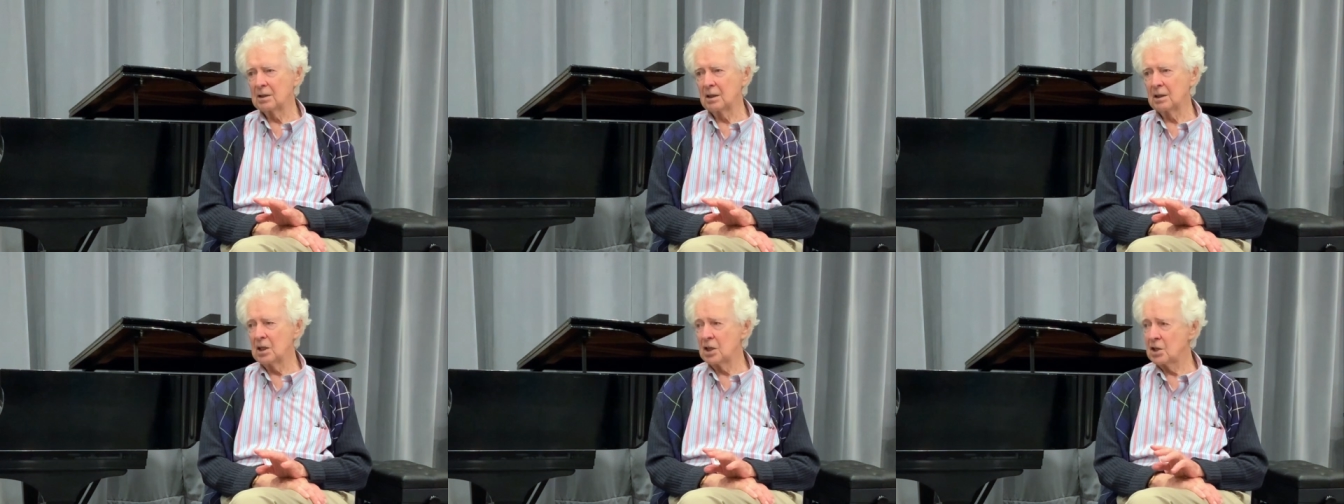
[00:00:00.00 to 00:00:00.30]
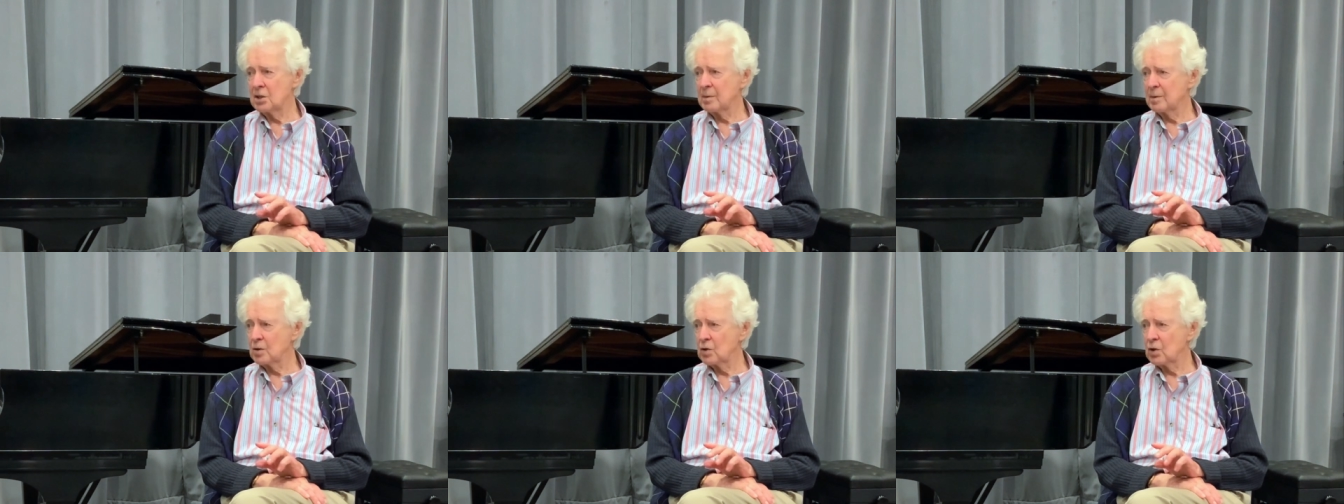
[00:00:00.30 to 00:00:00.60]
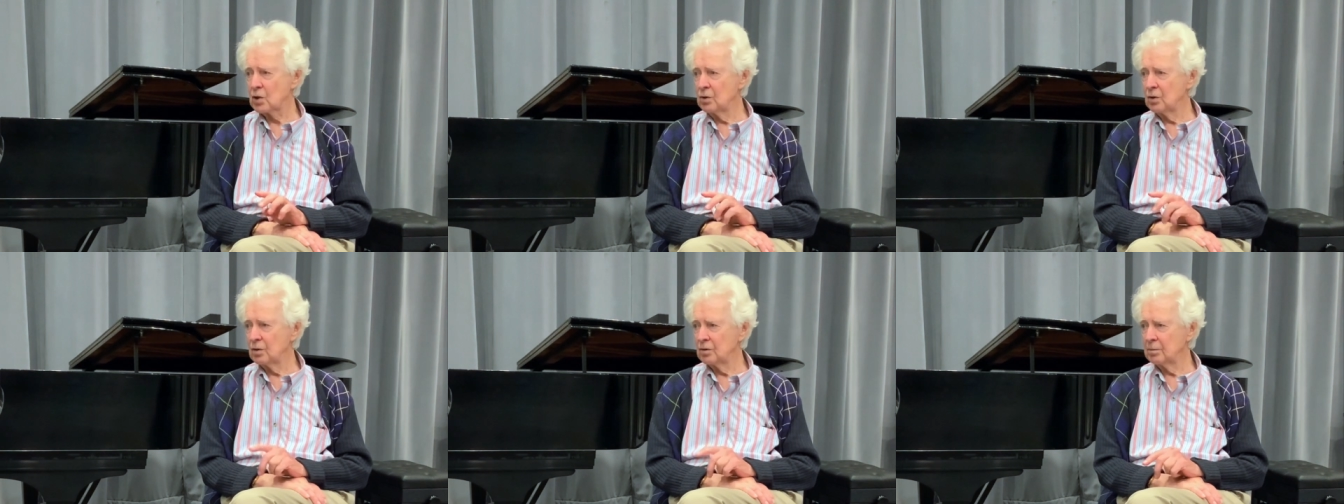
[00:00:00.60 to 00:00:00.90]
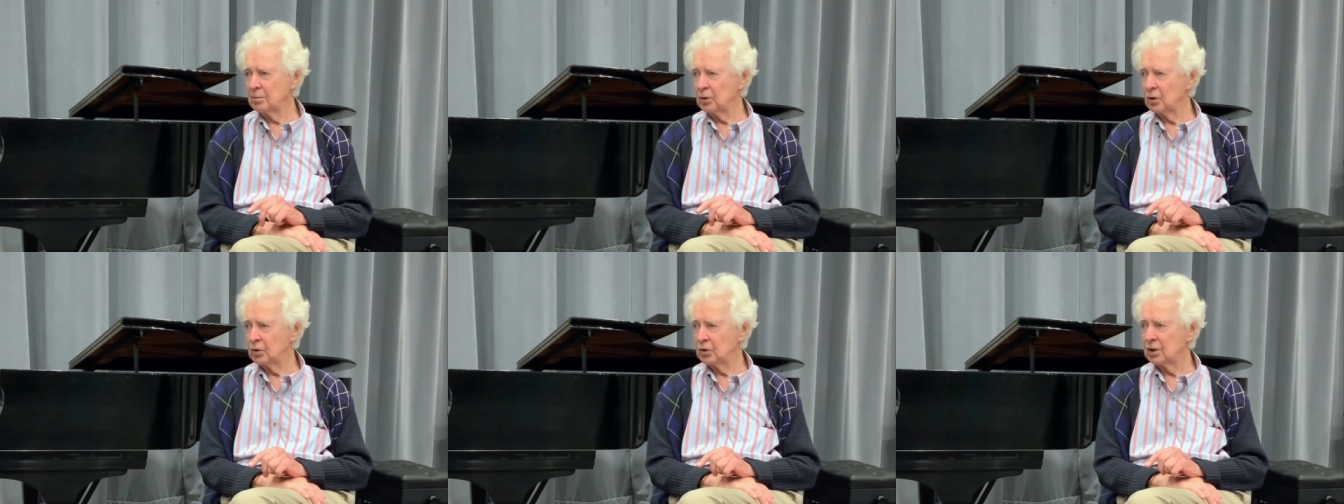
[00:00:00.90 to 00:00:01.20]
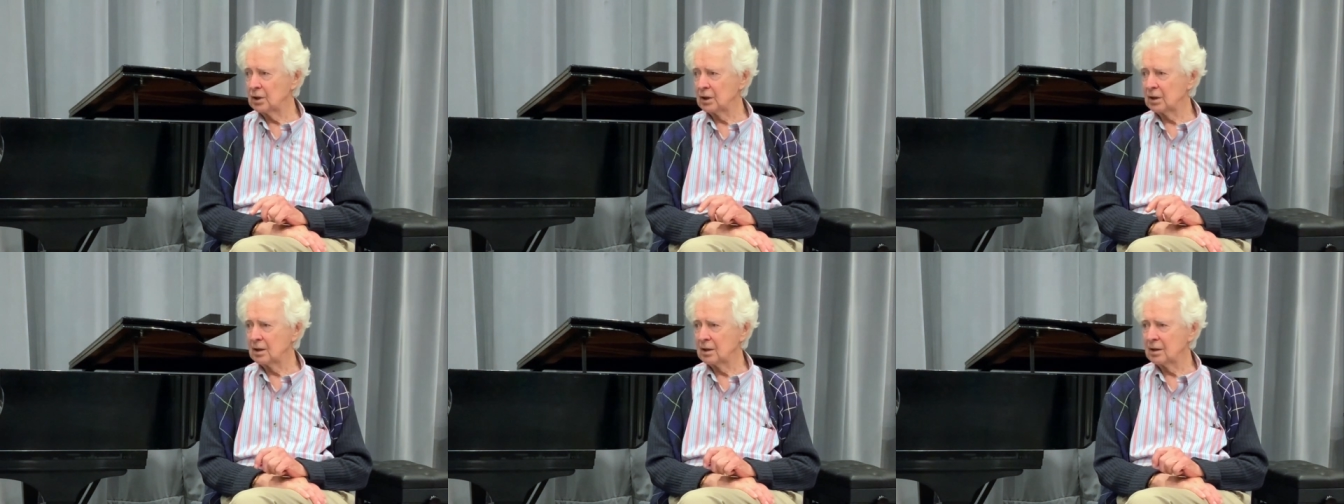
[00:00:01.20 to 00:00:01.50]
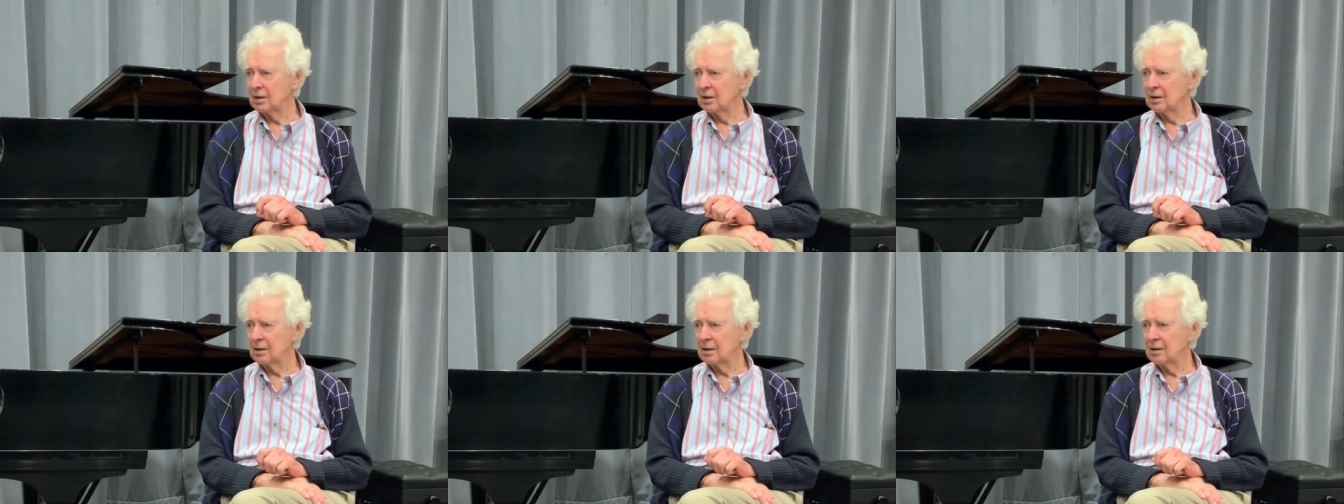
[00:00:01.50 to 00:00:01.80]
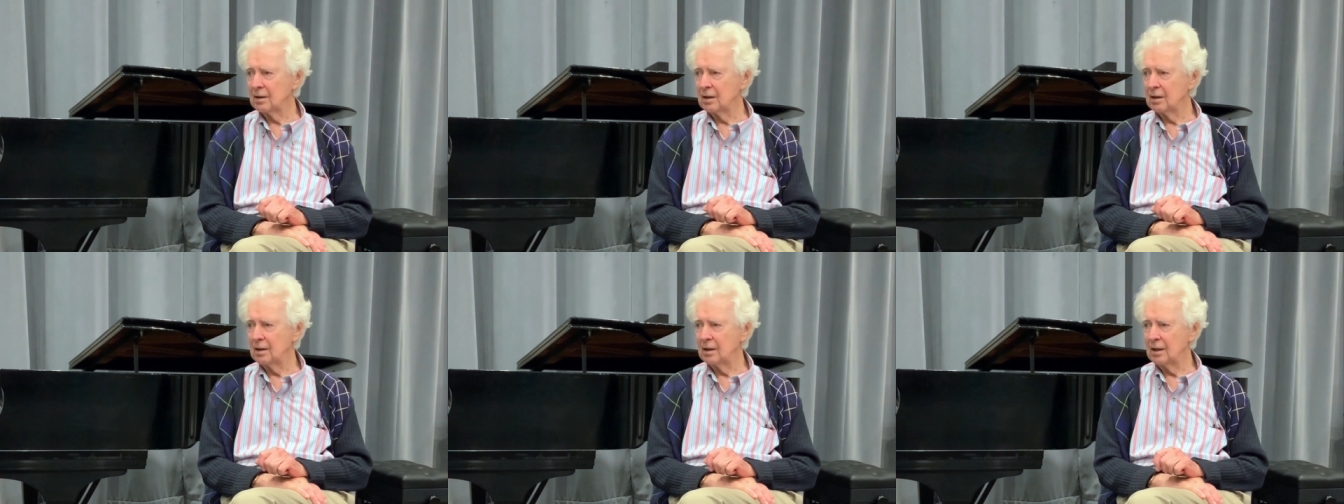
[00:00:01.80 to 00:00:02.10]
the Eastman School of Music,
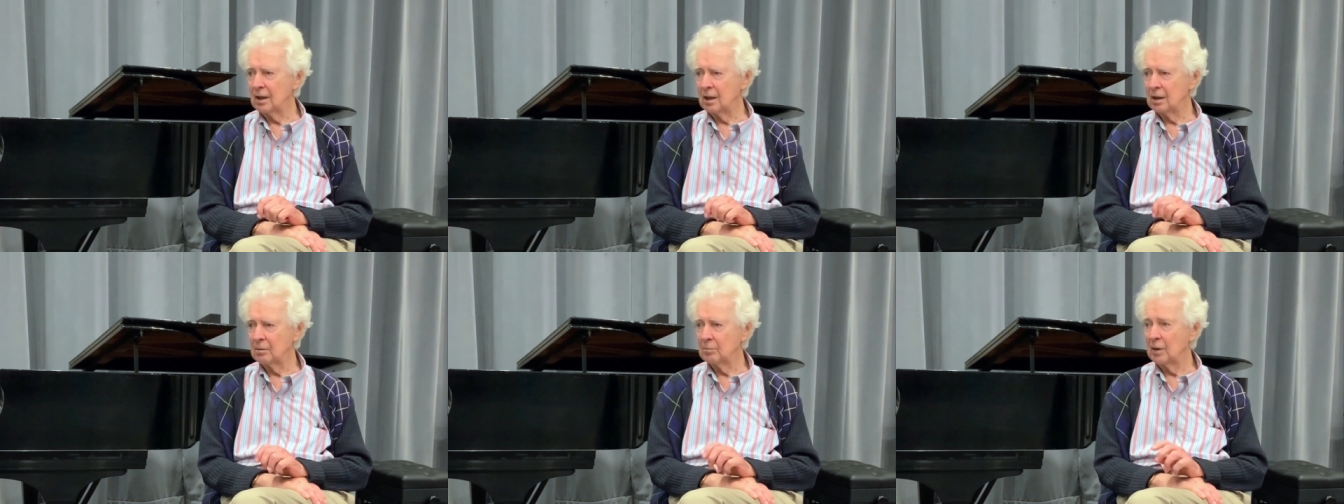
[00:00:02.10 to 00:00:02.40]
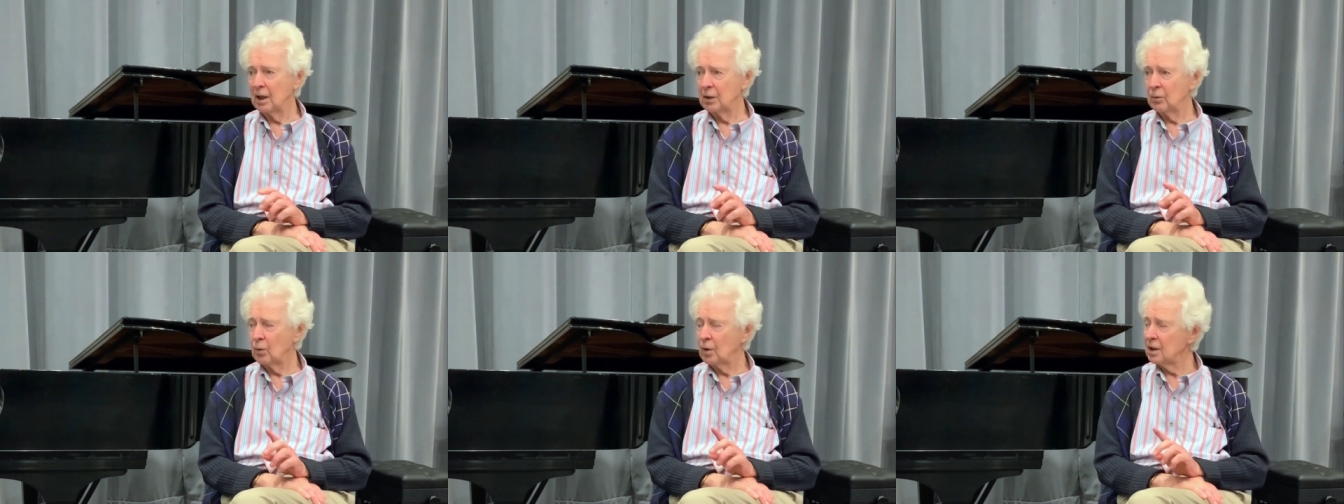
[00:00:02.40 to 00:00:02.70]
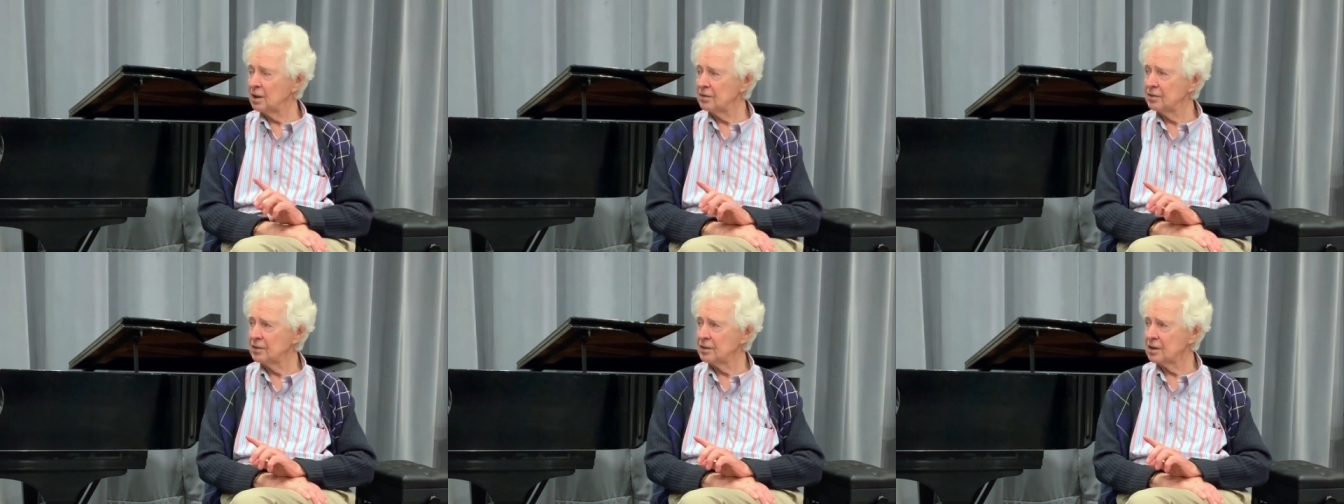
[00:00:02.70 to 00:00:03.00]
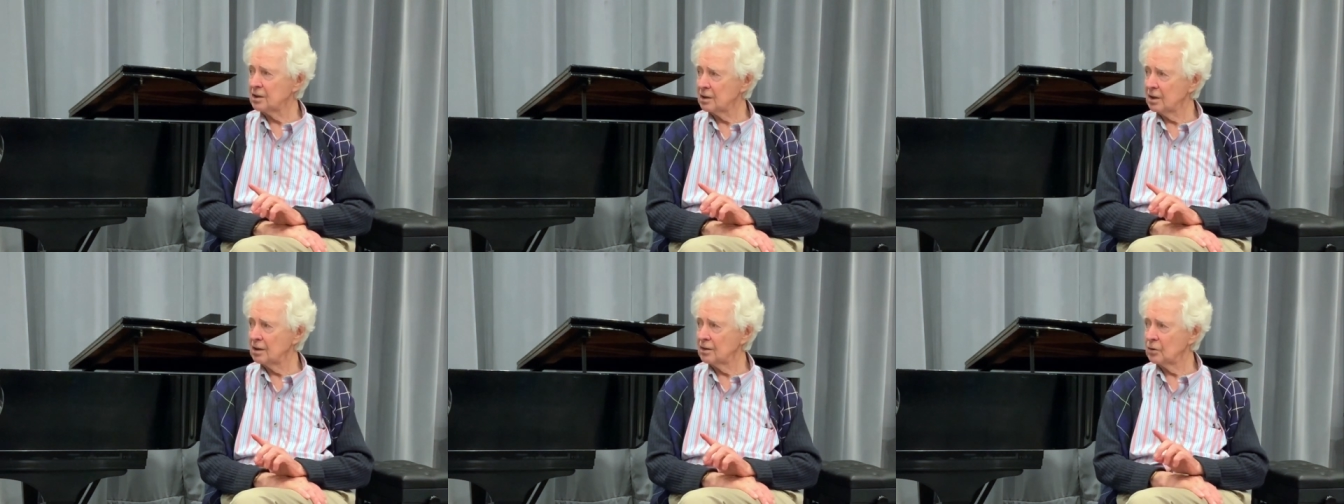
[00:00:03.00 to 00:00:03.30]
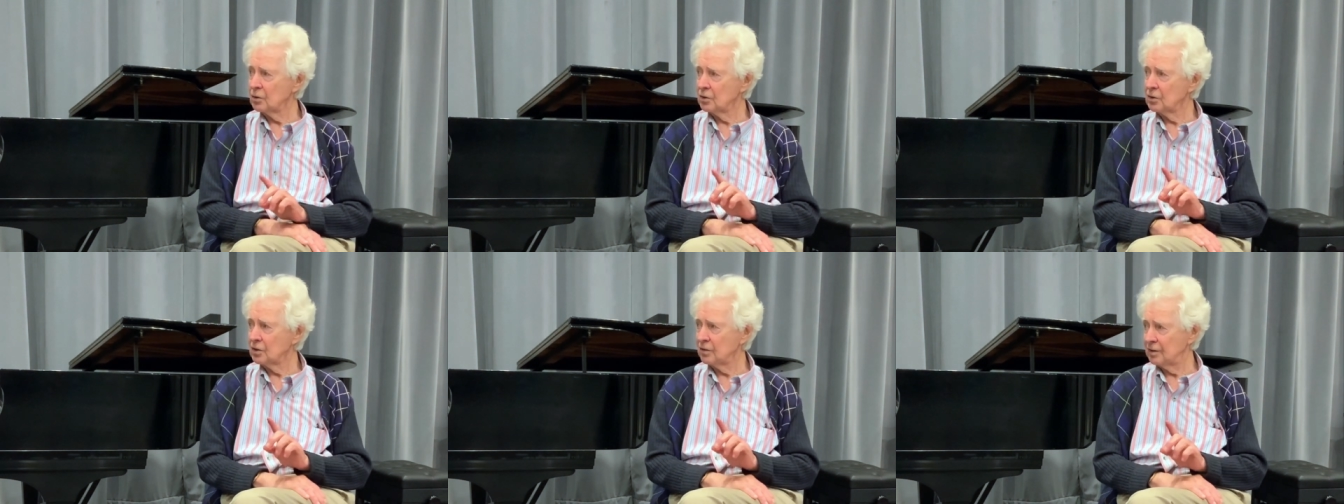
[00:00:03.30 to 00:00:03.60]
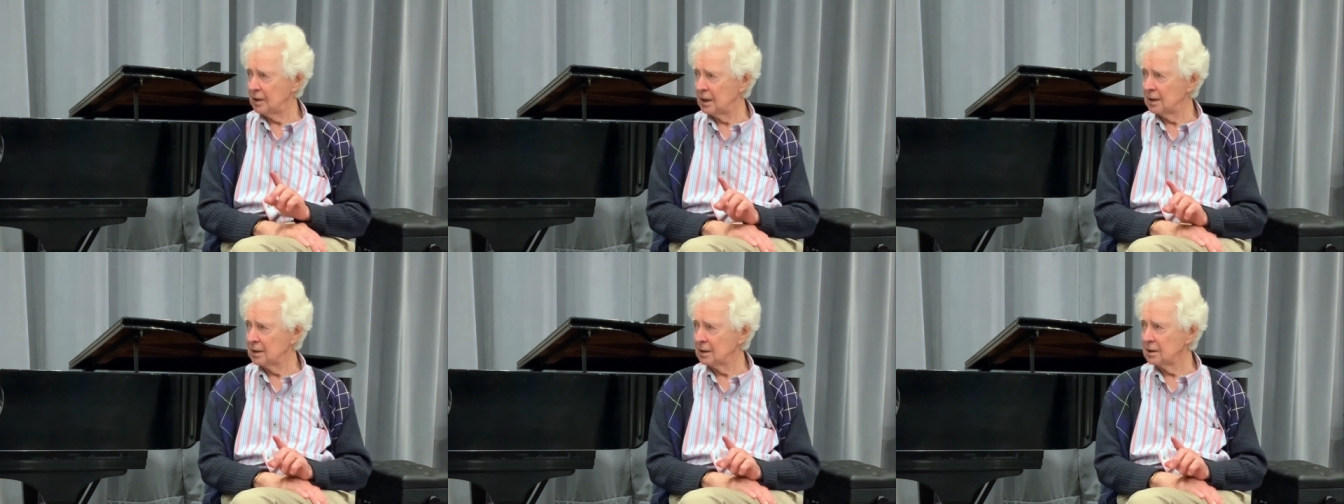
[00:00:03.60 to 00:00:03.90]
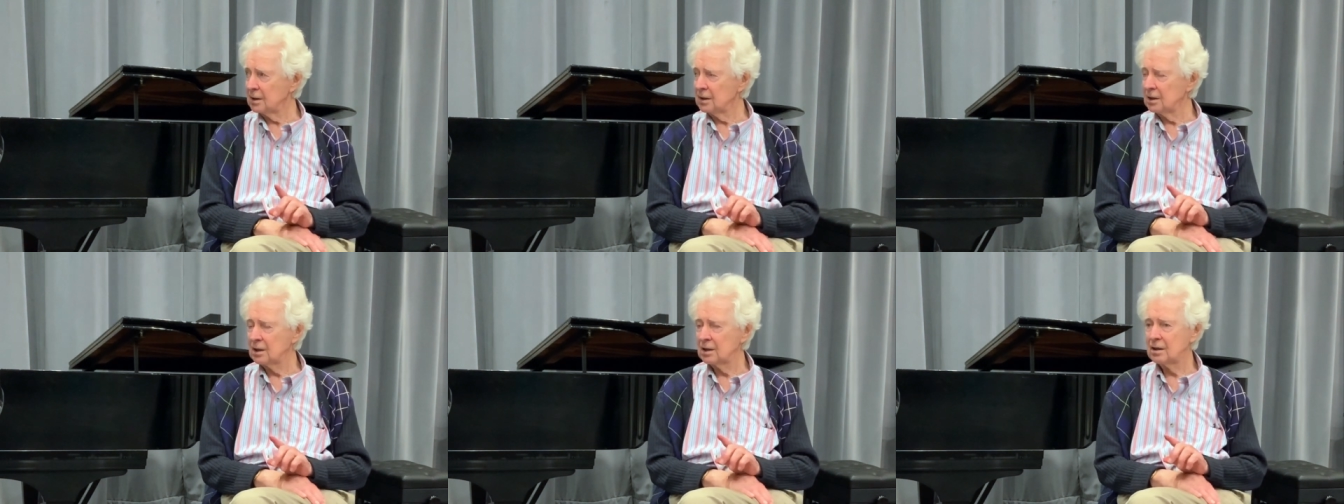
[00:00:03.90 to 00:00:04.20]
and my wife, who was a
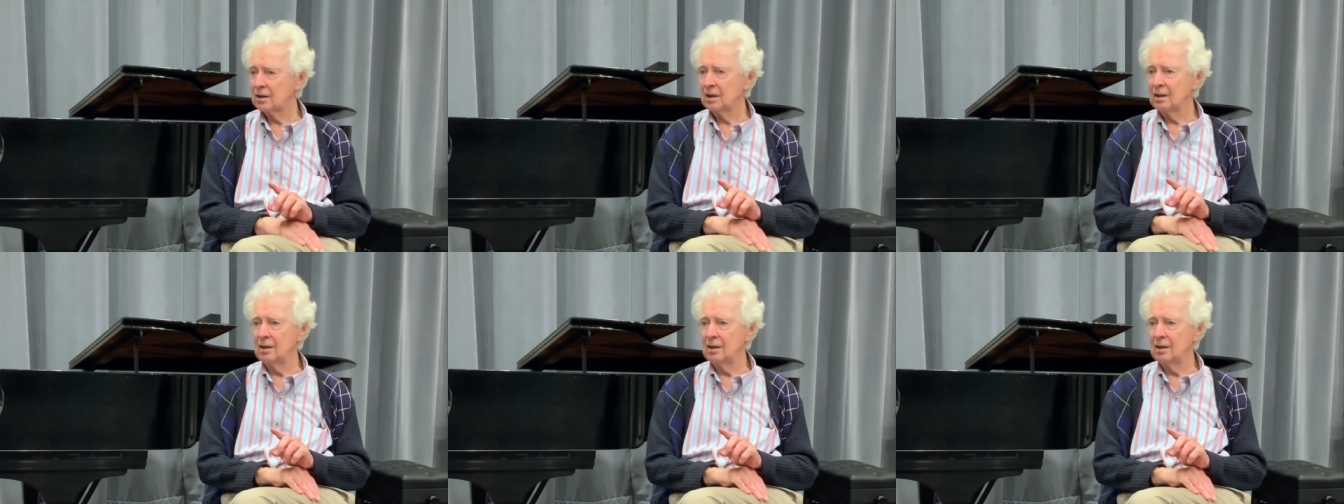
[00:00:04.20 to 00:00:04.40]
violinist,